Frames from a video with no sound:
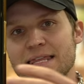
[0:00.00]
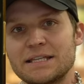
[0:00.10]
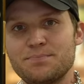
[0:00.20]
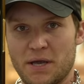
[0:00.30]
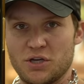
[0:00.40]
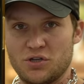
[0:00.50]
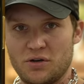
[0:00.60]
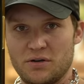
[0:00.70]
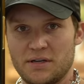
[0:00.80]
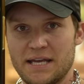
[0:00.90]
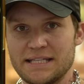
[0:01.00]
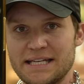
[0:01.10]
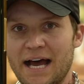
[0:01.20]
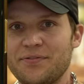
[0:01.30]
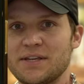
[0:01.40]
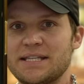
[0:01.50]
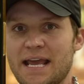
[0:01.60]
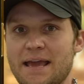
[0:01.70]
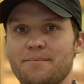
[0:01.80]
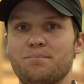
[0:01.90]
this picture is not the
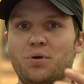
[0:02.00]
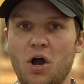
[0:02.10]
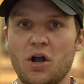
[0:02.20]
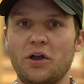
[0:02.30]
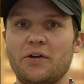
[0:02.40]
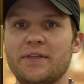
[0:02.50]
same prong collar